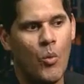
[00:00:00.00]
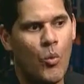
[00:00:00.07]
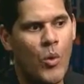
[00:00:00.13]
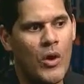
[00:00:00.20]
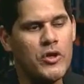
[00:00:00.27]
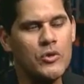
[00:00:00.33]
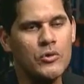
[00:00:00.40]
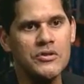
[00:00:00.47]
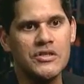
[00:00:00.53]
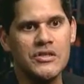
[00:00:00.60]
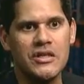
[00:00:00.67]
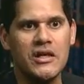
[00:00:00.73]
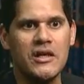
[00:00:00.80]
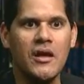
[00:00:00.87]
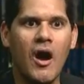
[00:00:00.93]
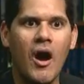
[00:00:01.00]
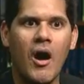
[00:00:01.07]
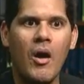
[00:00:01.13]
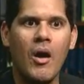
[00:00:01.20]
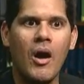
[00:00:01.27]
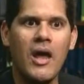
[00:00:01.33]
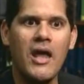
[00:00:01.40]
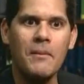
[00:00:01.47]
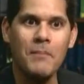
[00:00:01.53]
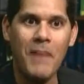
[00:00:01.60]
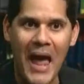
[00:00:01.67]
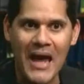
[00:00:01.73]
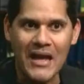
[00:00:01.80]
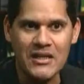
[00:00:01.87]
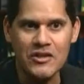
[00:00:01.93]
What you'll see,
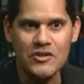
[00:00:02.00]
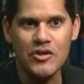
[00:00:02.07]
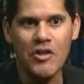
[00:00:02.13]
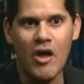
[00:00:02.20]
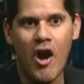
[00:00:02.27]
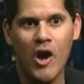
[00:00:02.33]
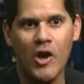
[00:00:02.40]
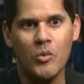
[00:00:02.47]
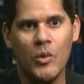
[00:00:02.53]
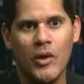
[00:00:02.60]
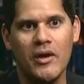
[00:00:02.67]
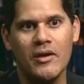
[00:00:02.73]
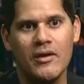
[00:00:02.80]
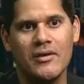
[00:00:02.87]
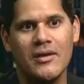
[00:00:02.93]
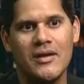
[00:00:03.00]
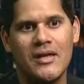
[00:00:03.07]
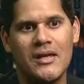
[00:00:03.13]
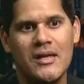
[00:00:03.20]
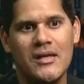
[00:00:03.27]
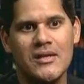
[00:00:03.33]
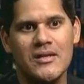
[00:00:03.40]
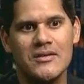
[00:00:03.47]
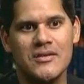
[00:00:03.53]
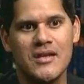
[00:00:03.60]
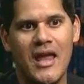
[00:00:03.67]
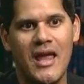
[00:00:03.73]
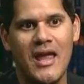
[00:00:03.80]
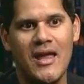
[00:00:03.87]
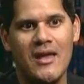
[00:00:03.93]
packed into the hardware is
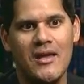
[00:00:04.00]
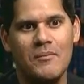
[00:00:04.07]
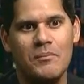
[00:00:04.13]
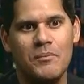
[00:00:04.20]
a